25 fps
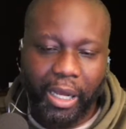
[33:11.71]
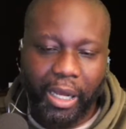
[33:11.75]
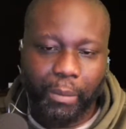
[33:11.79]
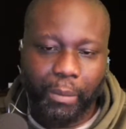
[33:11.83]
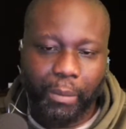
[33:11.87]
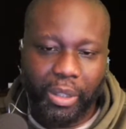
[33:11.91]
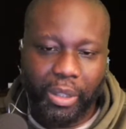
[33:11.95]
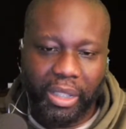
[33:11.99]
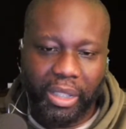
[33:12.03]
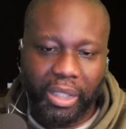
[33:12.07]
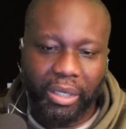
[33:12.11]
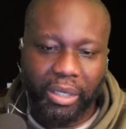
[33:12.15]
But
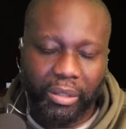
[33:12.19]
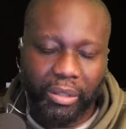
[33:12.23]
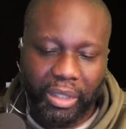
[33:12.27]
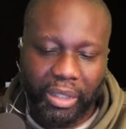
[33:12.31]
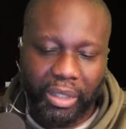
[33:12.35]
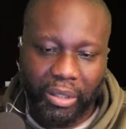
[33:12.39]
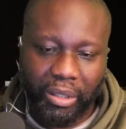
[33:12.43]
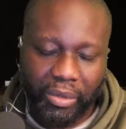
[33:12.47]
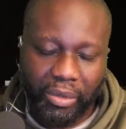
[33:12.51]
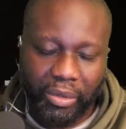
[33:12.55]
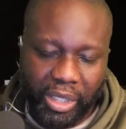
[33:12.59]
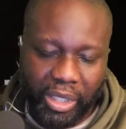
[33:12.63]
there
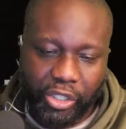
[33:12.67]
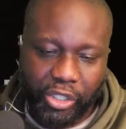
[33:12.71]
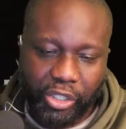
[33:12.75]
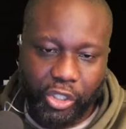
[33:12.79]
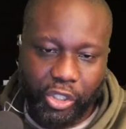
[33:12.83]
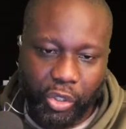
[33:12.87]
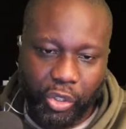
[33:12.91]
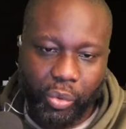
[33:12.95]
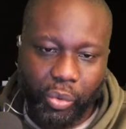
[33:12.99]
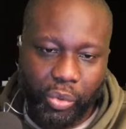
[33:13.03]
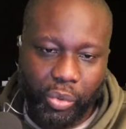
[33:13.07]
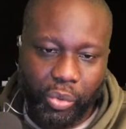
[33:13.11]
there is
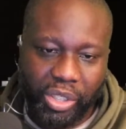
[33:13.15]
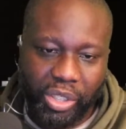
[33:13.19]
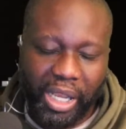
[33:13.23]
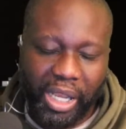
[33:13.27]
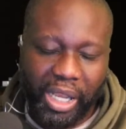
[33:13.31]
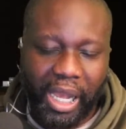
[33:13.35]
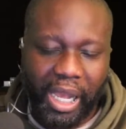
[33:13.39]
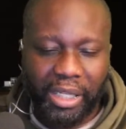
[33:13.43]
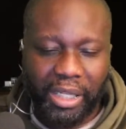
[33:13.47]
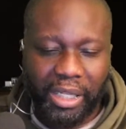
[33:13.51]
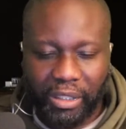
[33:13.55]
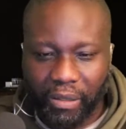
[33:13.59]
two
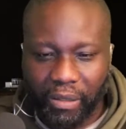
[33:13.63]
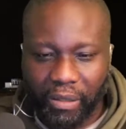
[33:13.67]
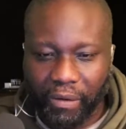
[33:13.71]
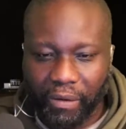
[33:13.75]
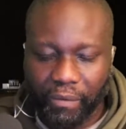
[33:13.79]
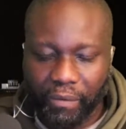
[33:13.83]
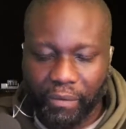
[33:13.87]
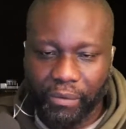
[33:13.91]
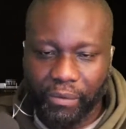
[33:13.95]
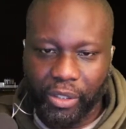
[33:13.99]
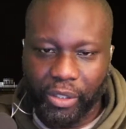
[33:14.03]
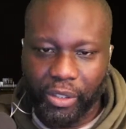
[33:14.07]
sides
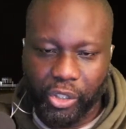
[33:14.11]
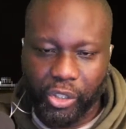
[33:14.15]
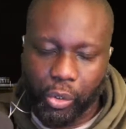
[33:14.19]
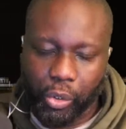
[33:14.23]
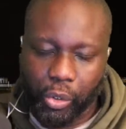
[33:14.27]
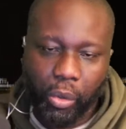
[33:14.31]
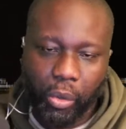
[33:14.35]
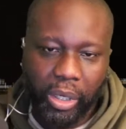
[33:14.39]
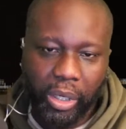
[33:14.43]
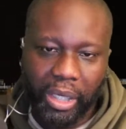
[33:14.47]
of the story.